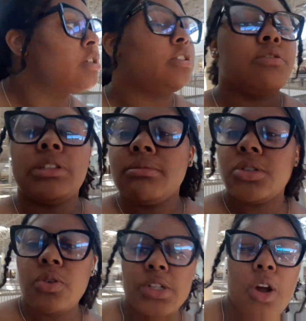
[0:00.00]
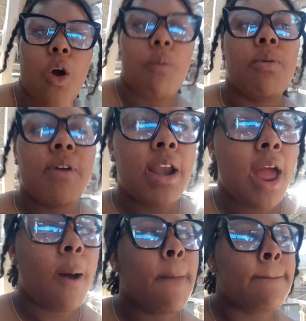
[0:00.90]
So some stores are open right
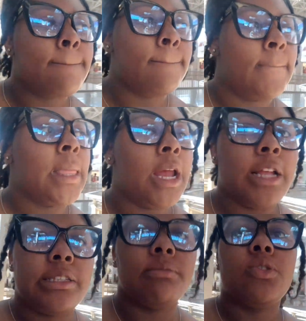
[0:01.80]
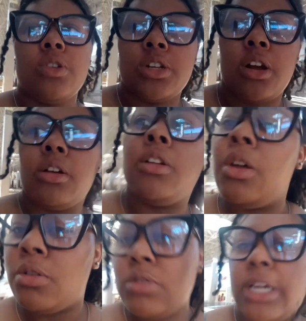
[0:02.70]
now and some stores are
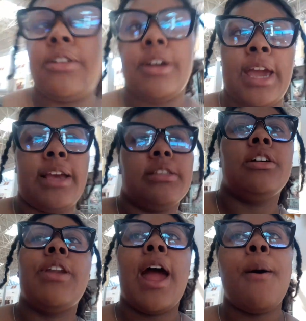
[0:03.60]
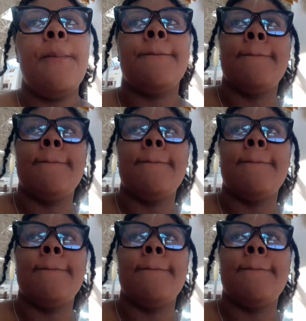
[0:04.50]
closed, like their gates still down.